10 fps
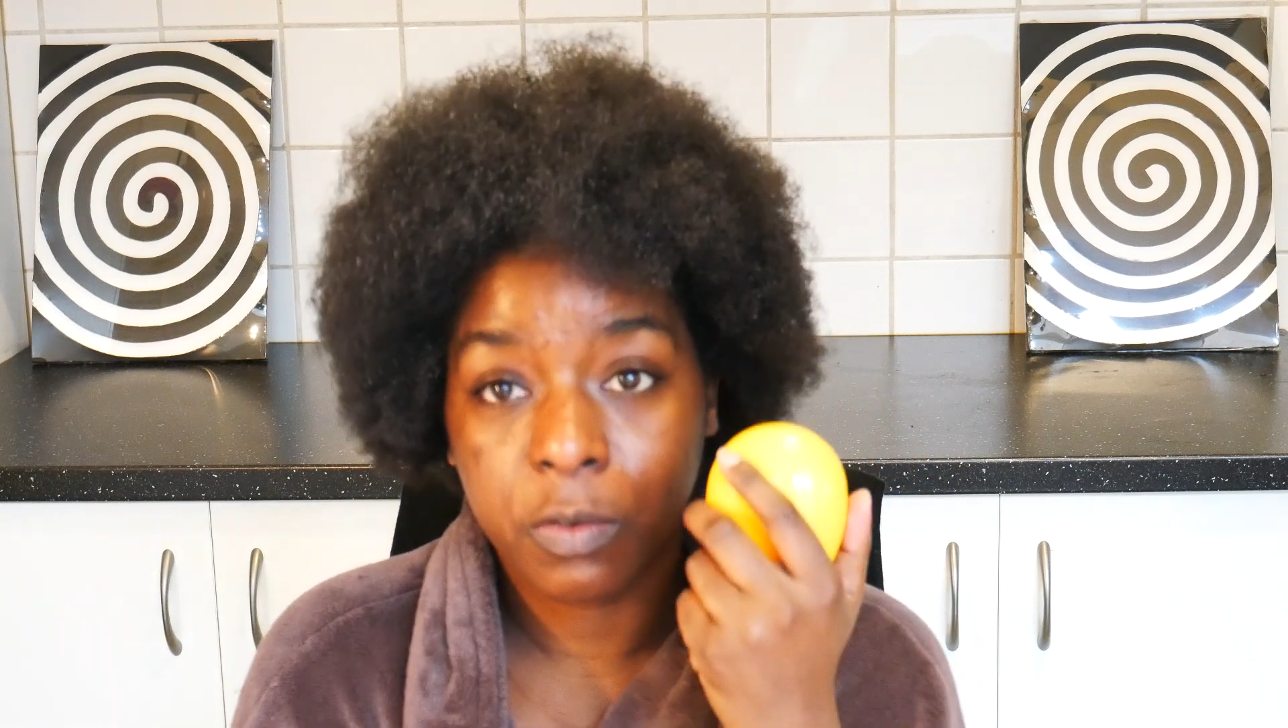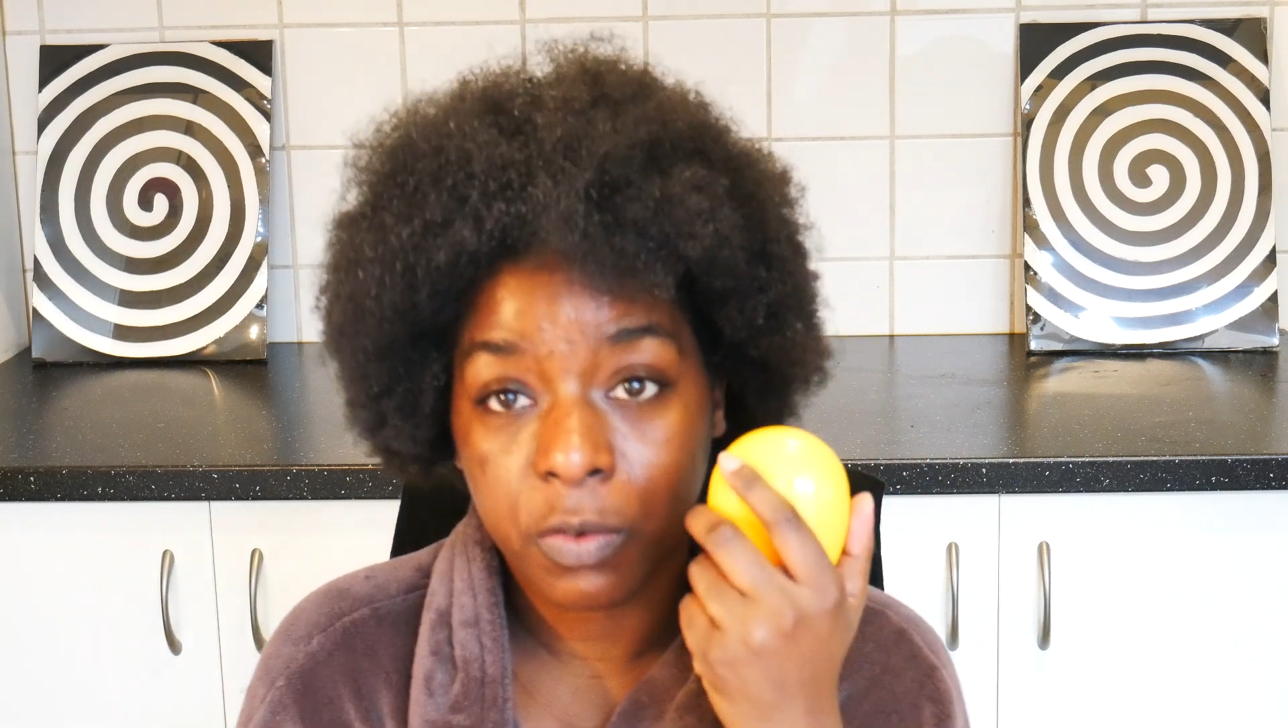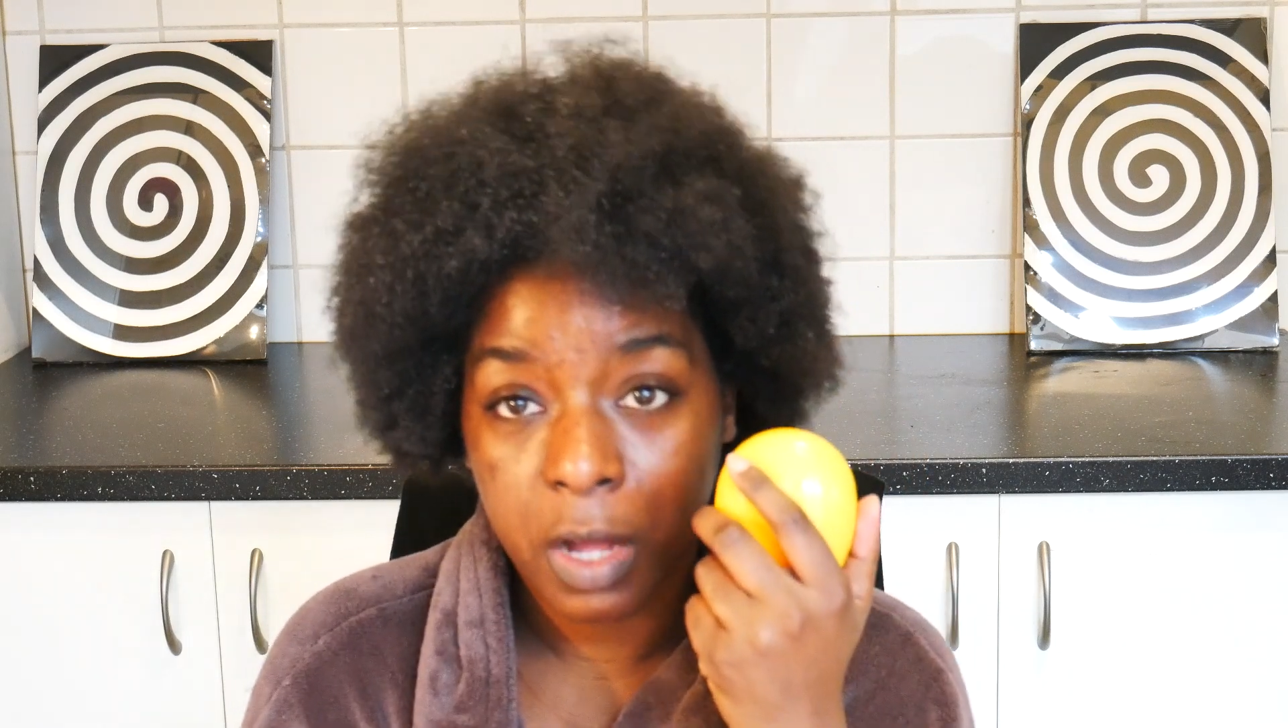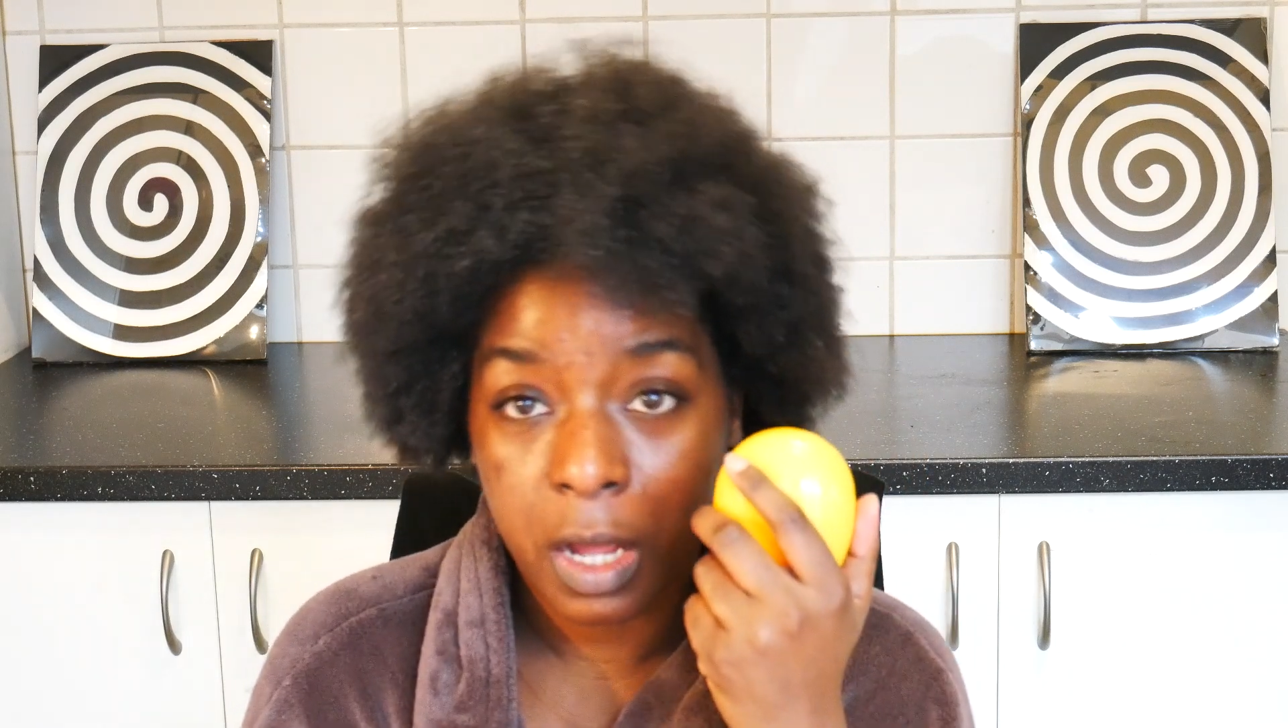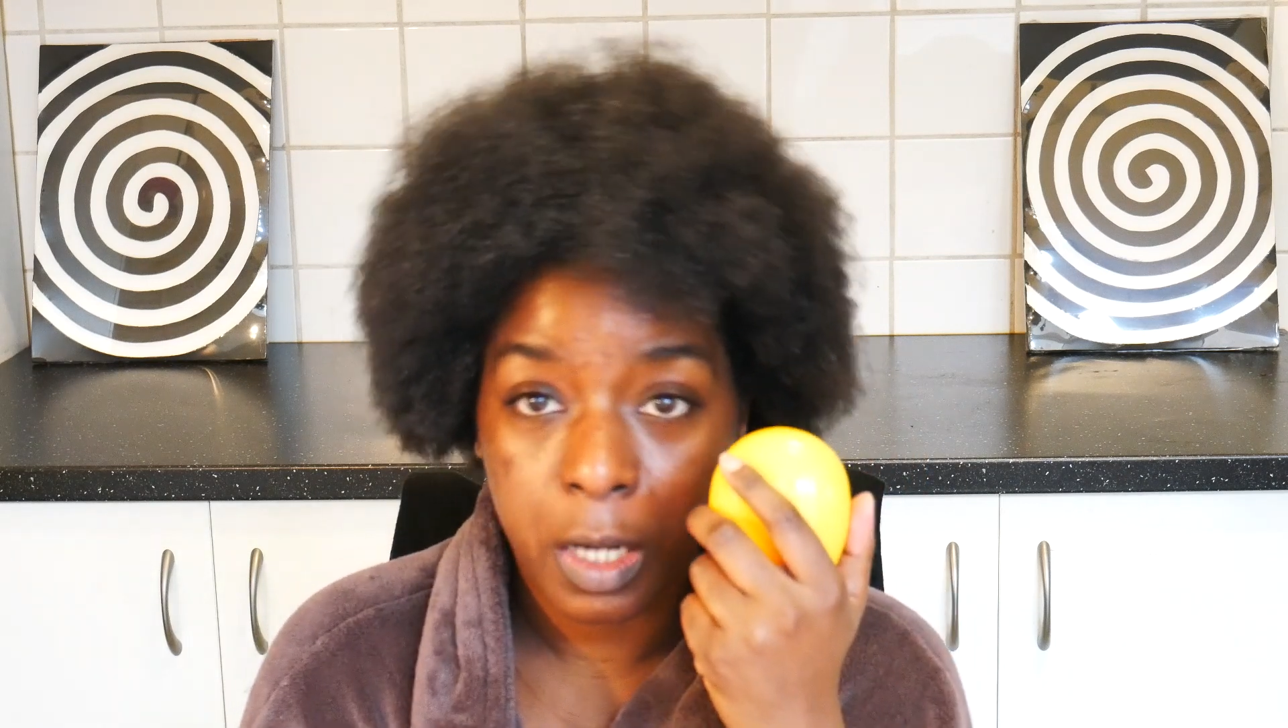
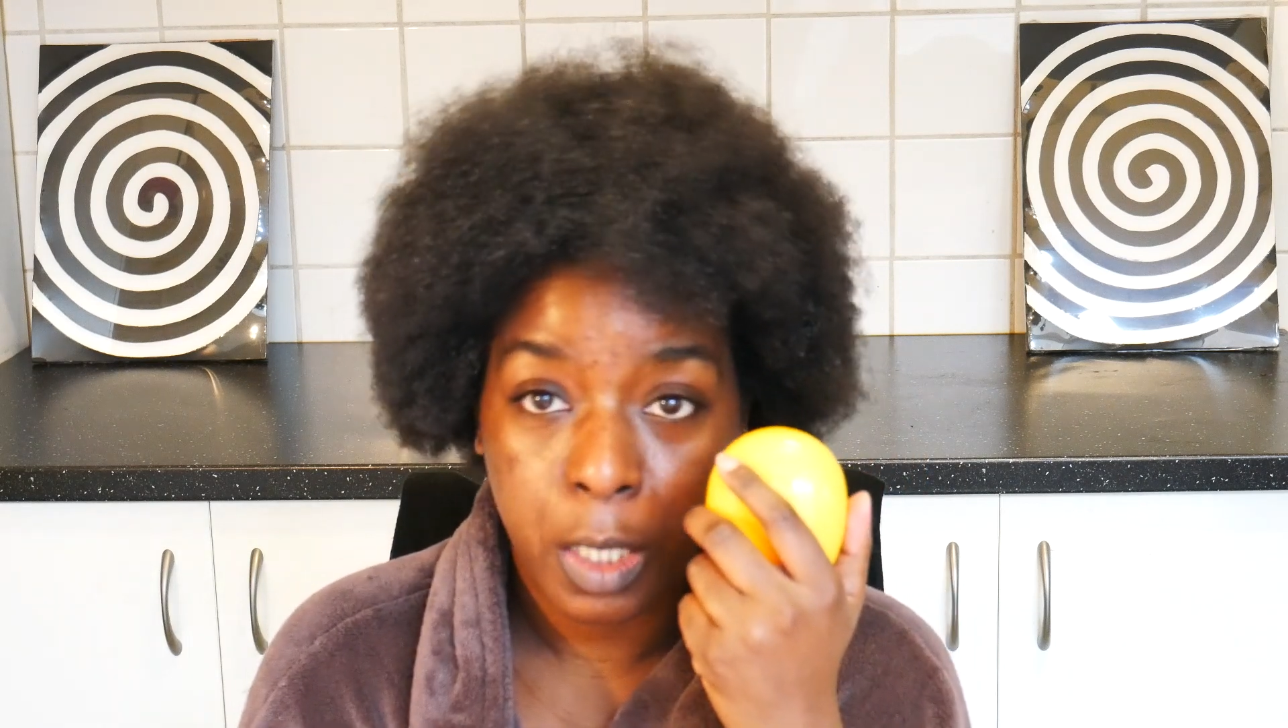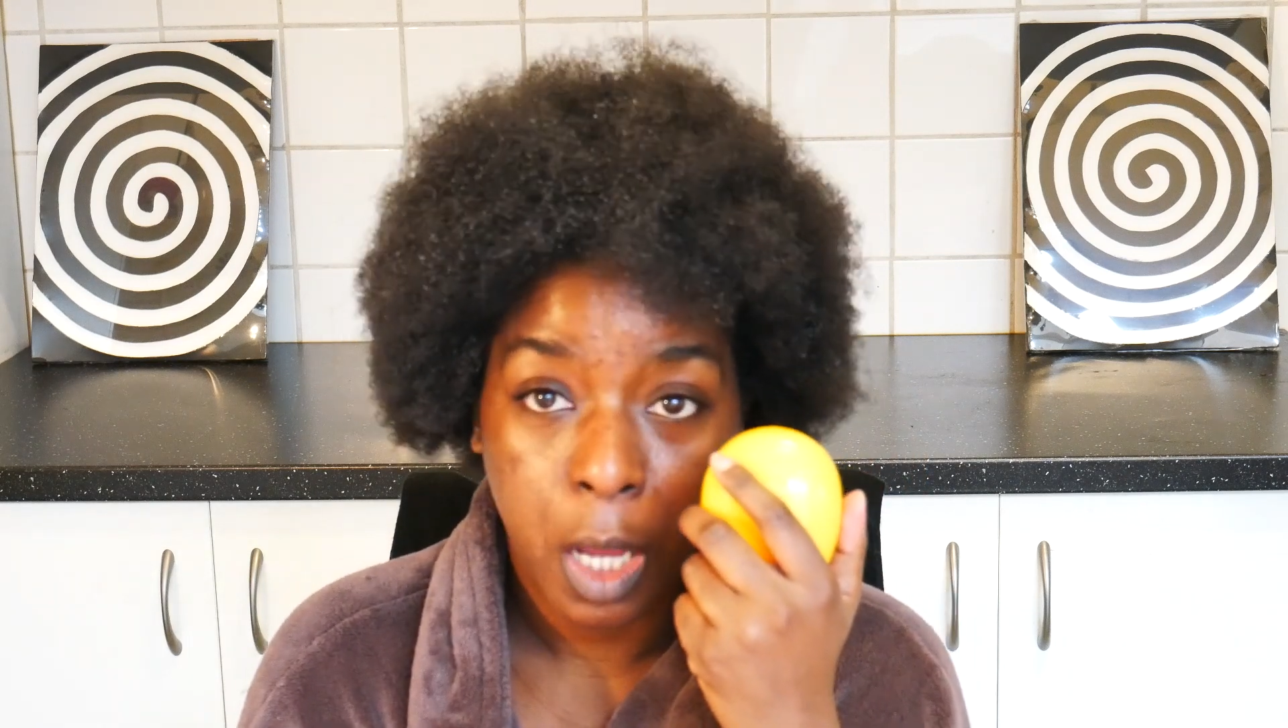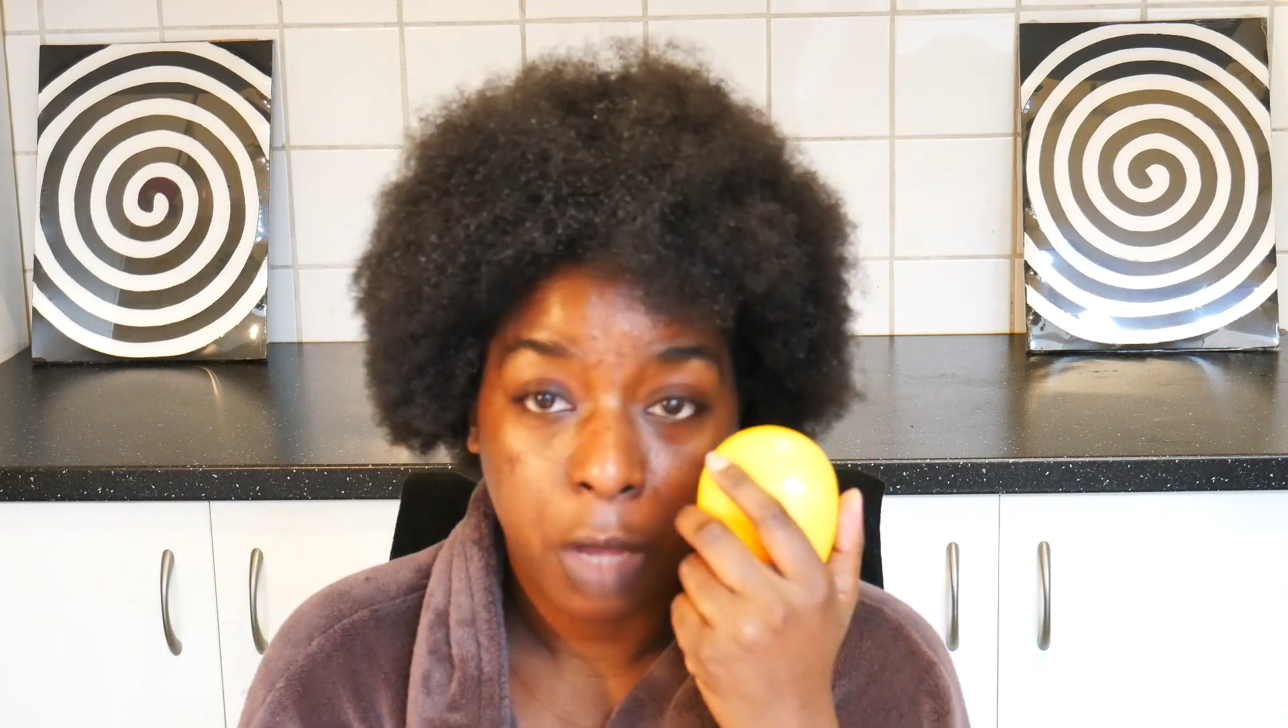find